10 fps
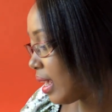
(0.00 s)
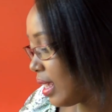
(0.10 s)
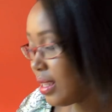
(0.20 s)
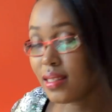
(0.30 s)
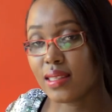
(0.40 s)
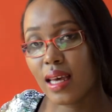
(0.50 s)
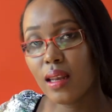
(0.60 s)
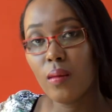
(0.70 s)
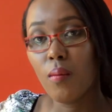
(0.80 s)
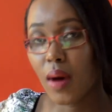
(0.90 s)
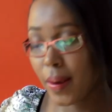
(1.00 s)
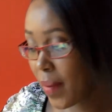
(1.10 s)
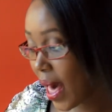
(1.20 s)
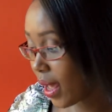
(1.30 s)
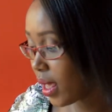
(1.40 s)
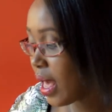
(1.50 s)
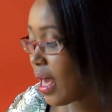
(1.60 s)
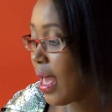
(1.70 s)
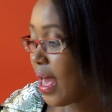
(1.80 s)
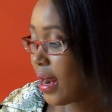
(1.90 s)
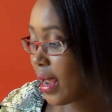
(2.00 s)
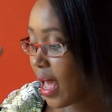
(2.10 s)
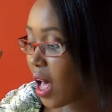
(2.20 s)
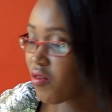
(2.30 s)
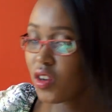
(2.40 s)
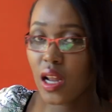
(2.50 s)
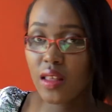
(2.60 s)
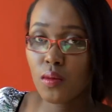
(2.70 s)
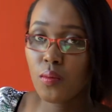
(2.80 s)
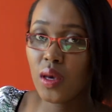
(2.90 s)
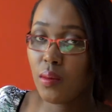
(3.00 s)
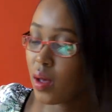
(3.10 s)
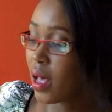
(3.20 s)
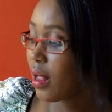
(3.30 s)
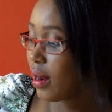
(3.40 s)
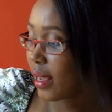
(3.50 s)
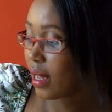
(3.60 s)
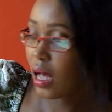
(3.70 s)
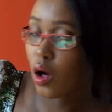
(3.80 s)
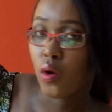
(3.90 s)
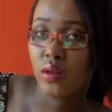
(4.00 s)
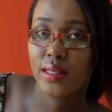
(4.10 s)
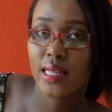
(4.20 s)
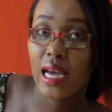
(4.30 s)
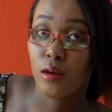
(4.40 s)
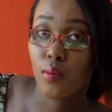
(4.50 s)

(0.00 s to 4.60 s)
inside my bag, and I have another bib like on the side